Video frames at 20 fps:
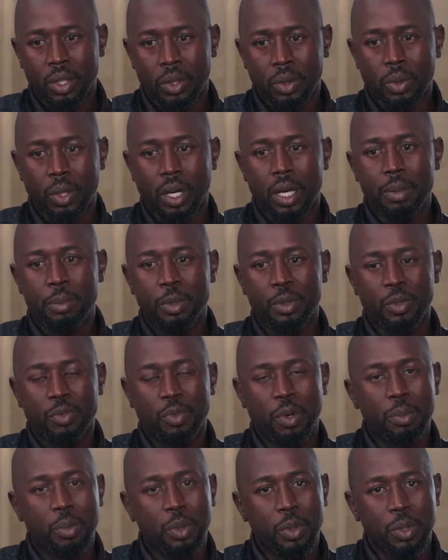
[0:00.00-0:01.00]
we were able to
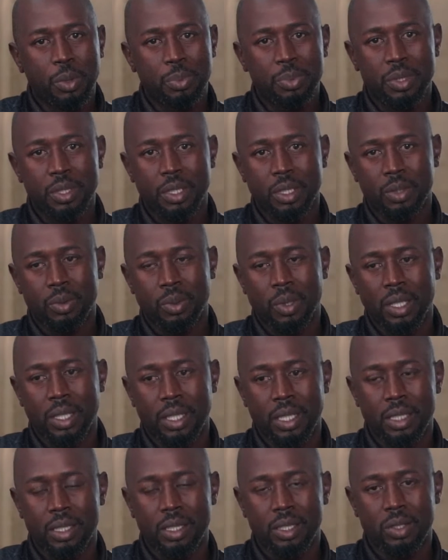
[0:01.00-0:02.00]
form groups to
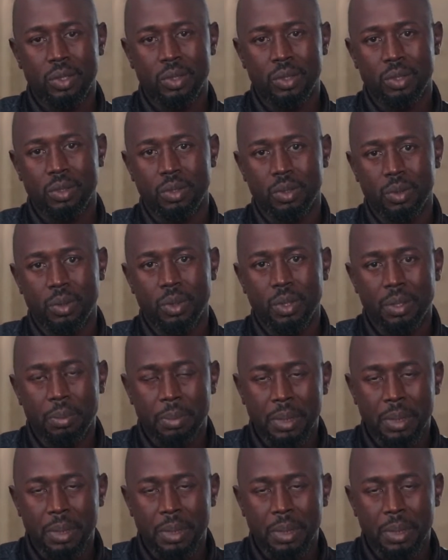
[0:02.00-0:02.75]
address issues to do with